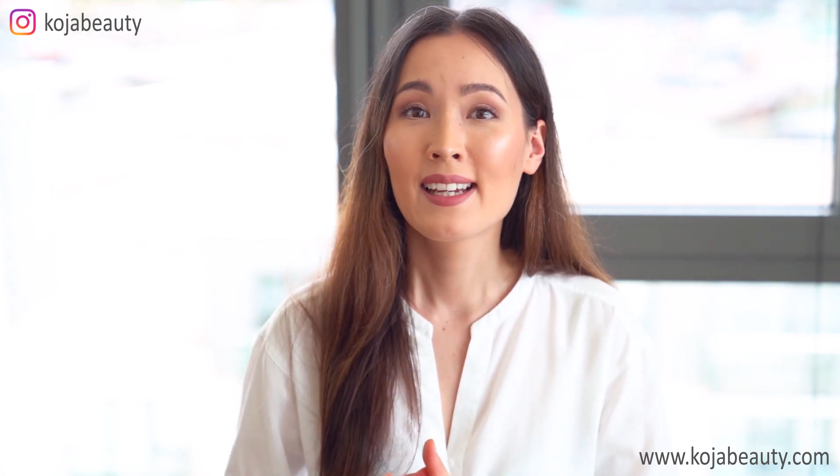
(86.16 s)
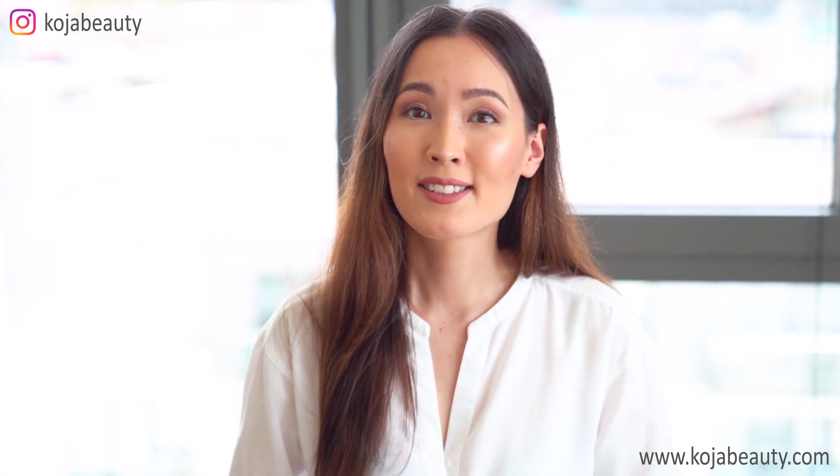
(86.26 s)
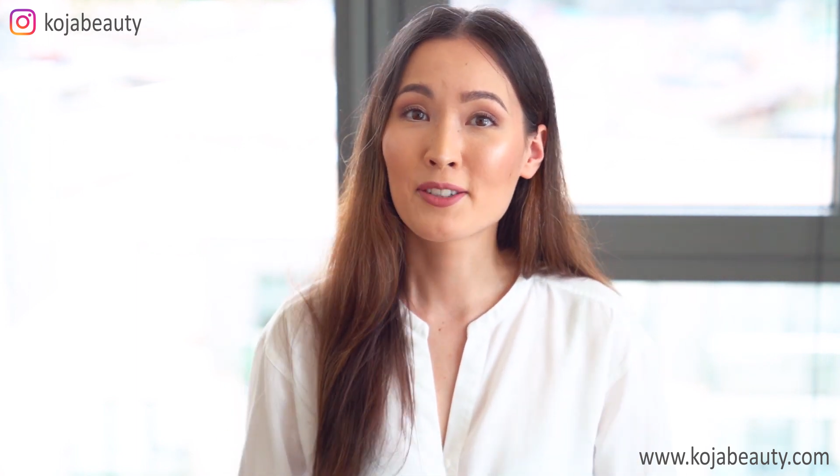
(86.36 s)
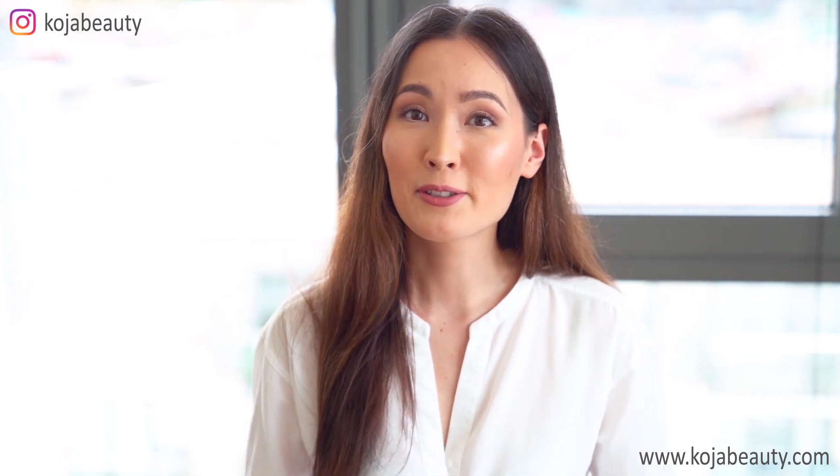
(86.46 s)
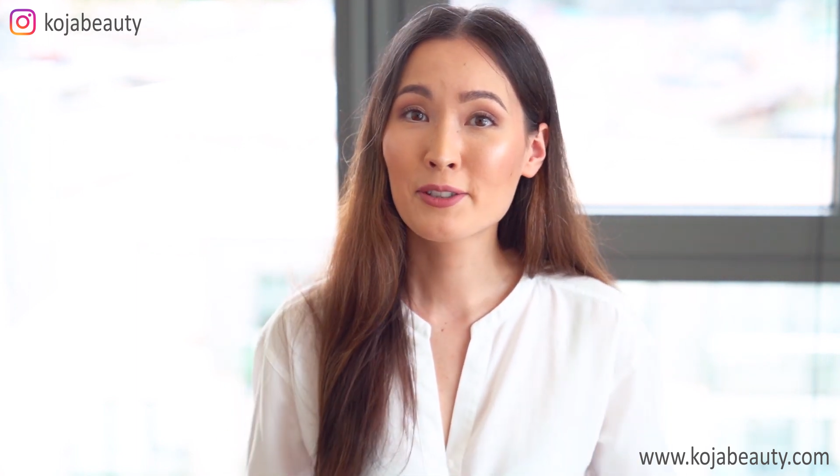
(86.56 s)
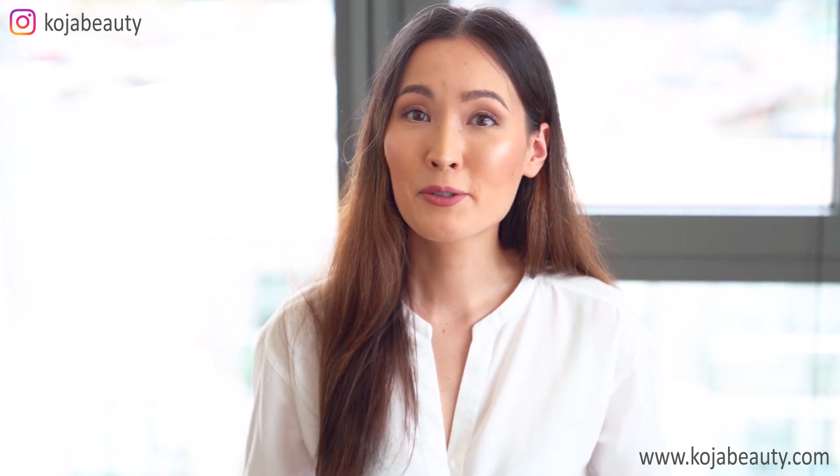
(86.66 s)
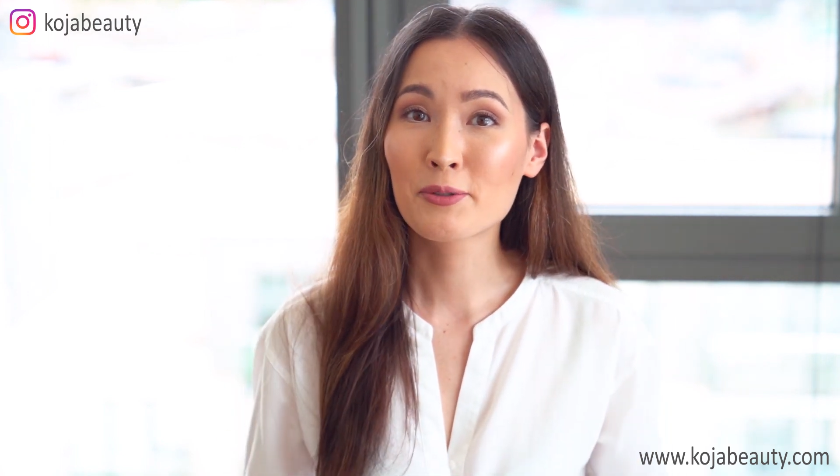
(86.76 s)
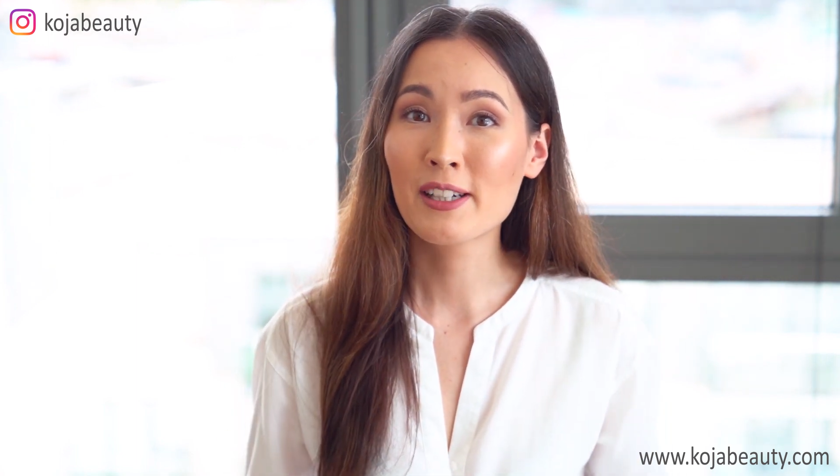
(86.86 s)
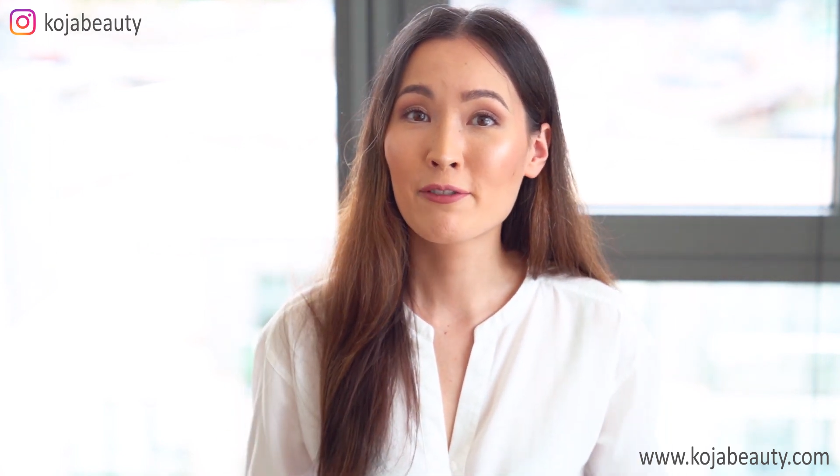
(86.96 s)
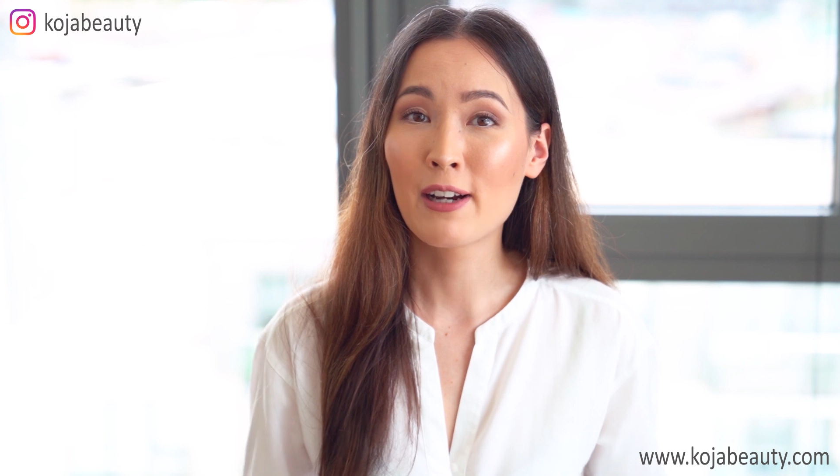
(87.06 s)
It's also
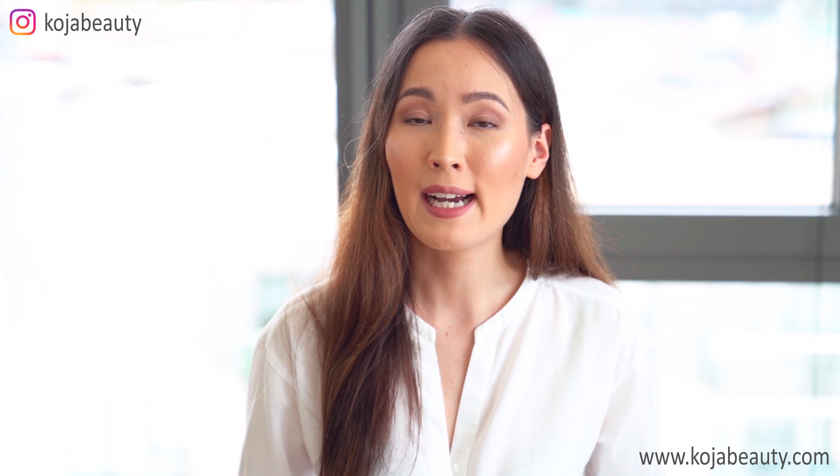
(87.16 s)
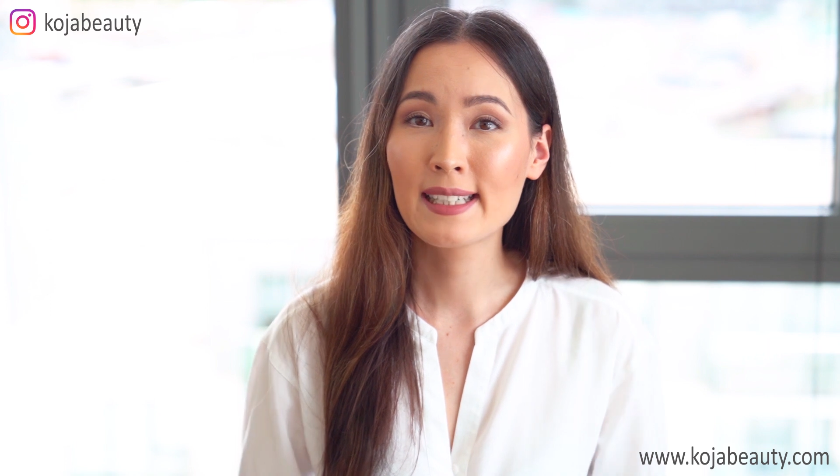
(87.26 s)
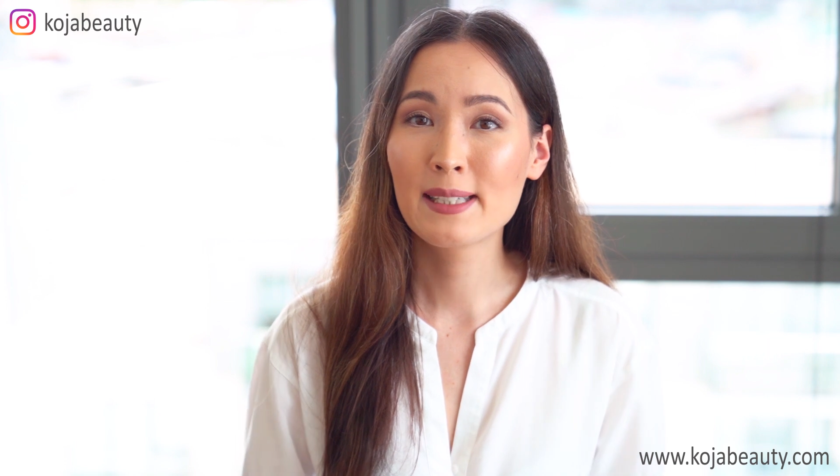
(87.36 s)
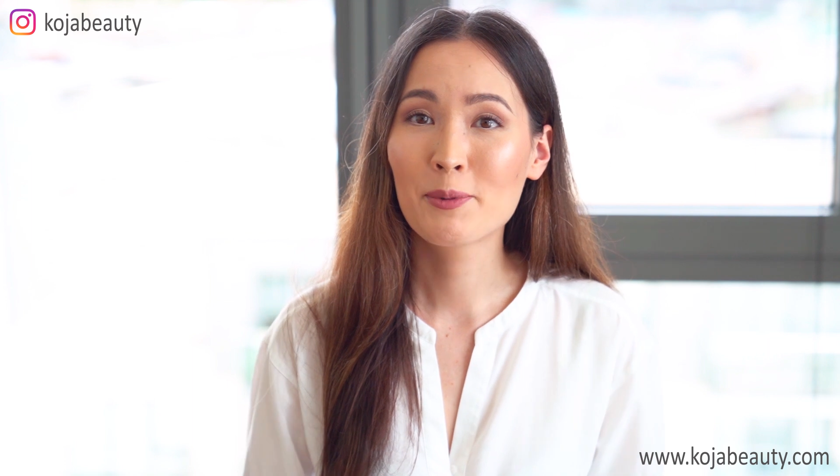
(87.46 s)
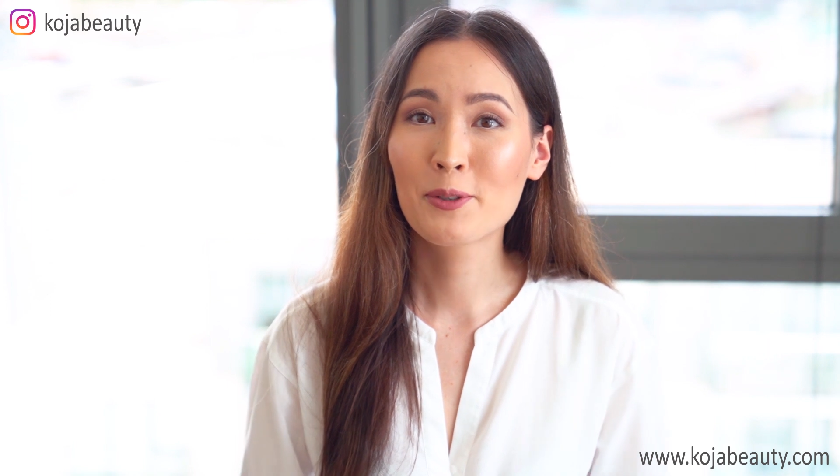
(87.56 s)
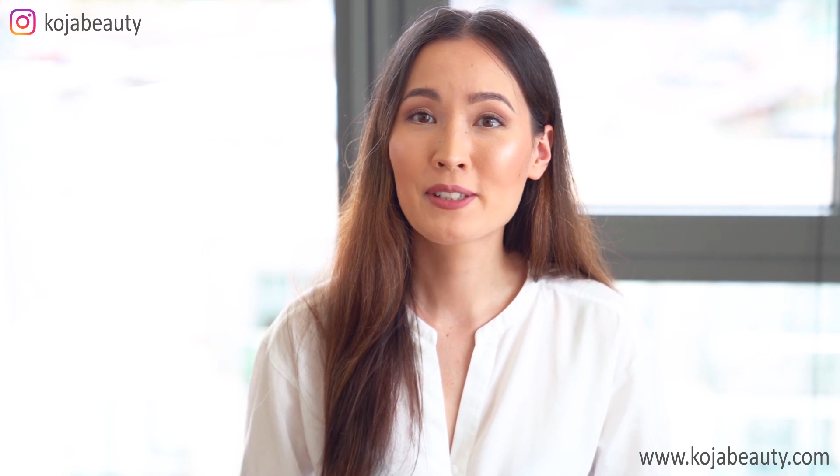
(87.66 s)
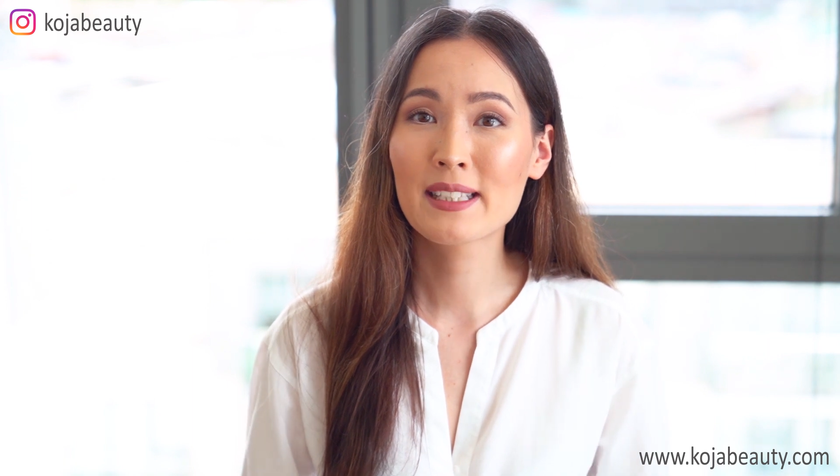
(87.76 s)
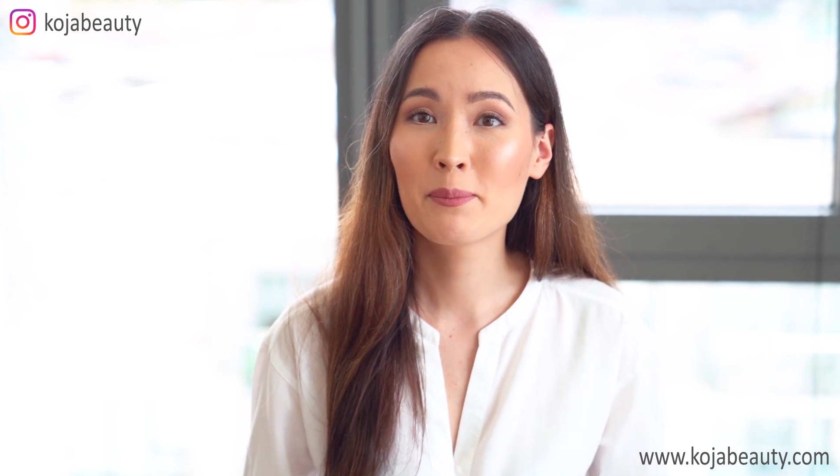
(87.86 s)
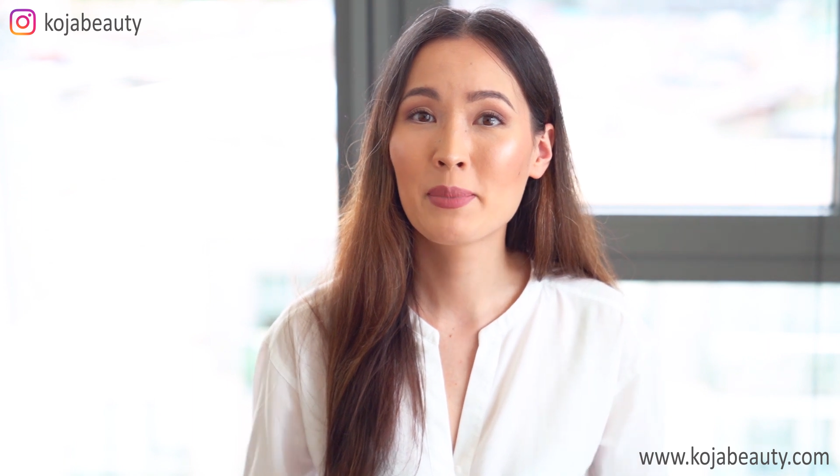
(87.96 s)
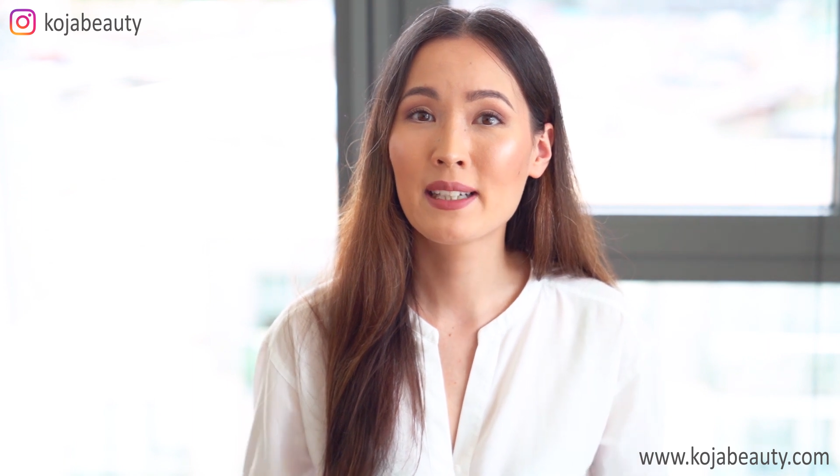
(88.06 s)
great for acne-prone
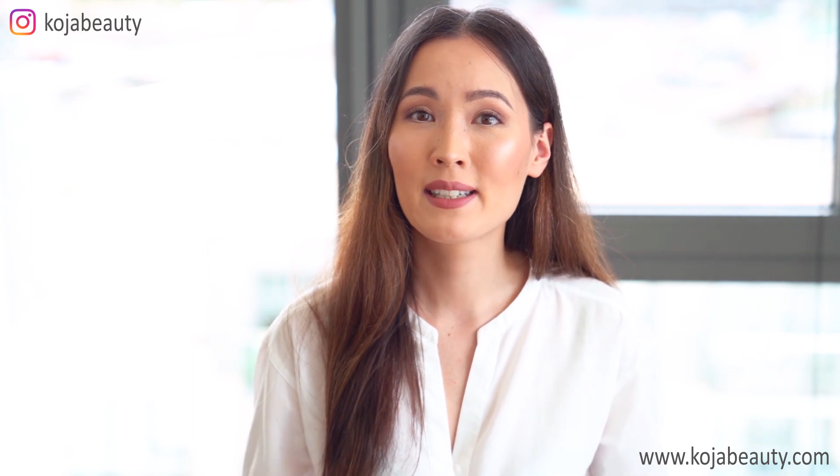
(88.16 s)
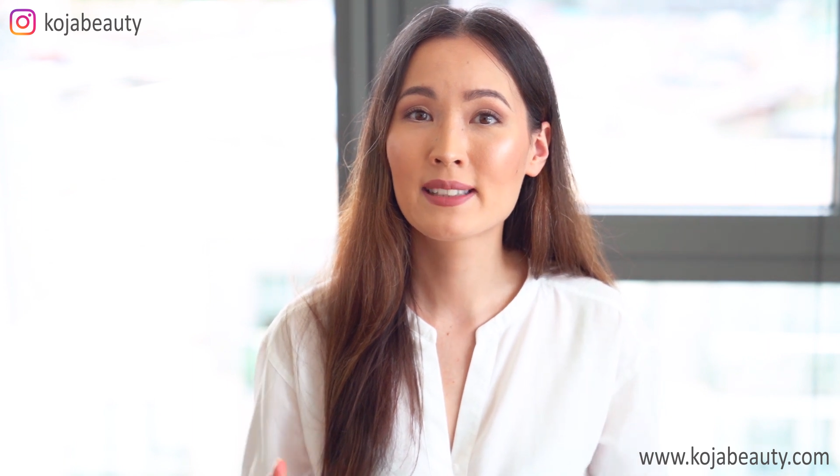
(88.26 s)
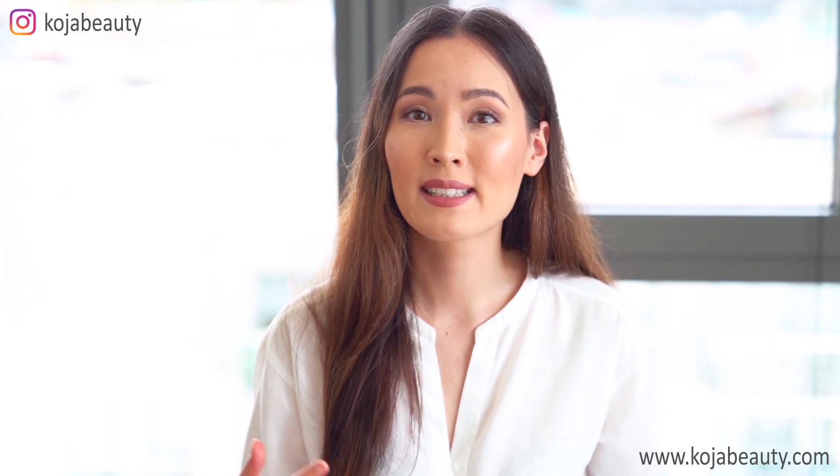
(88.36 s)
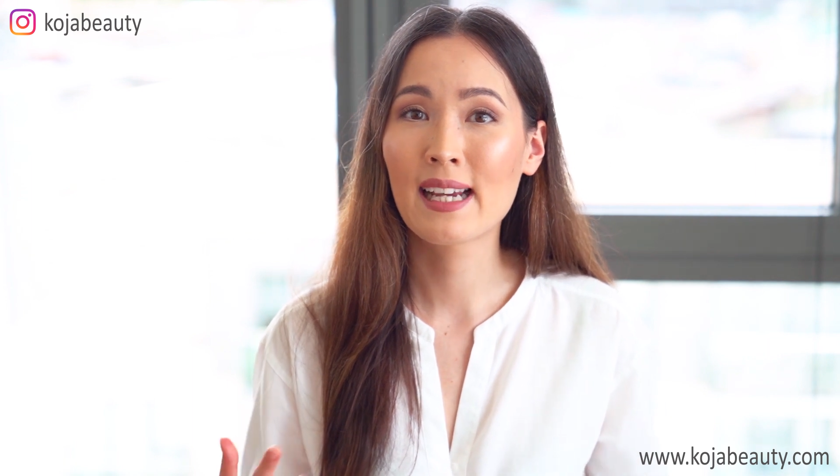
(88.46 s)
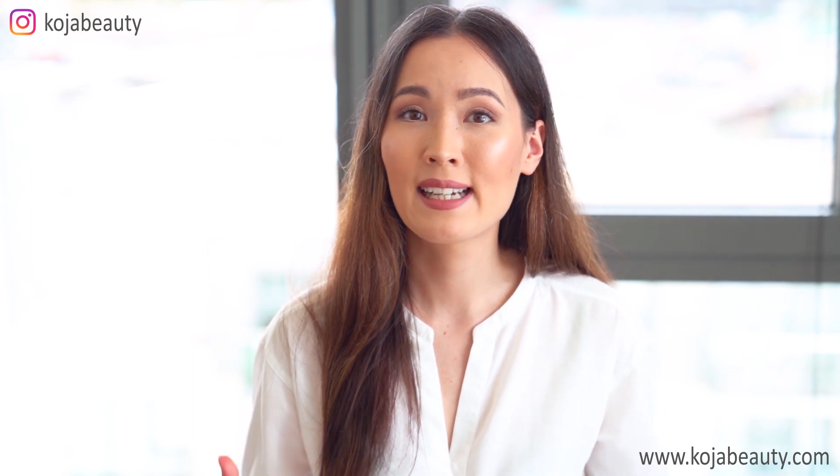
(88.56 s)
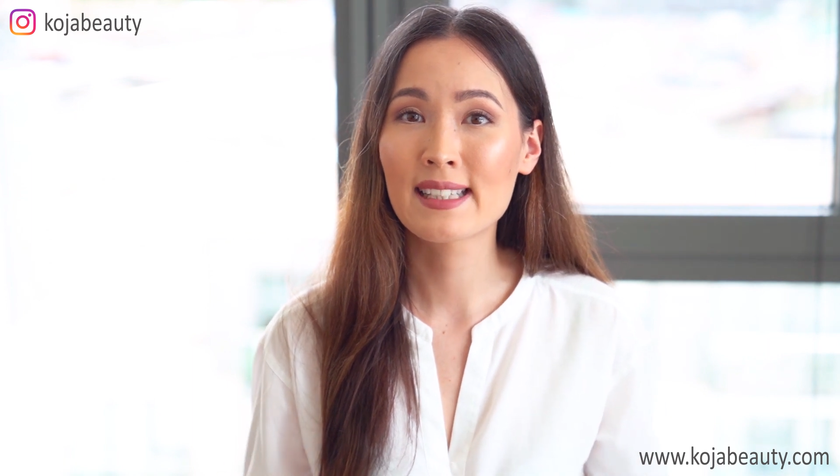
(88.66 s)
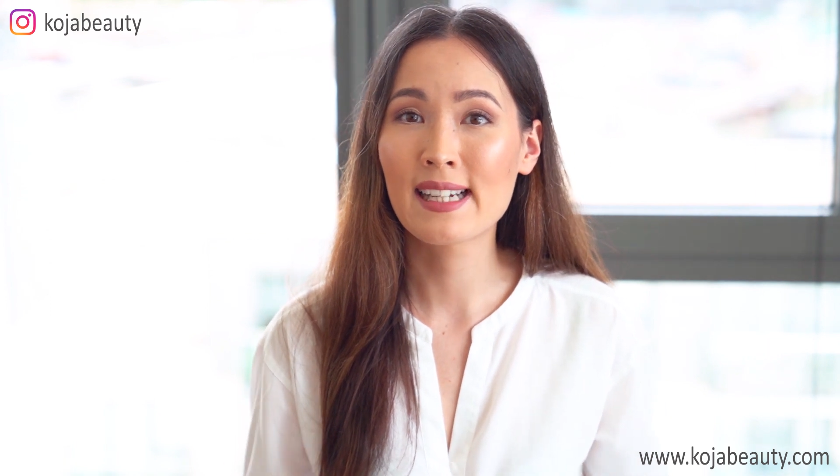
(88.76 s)
skin because it has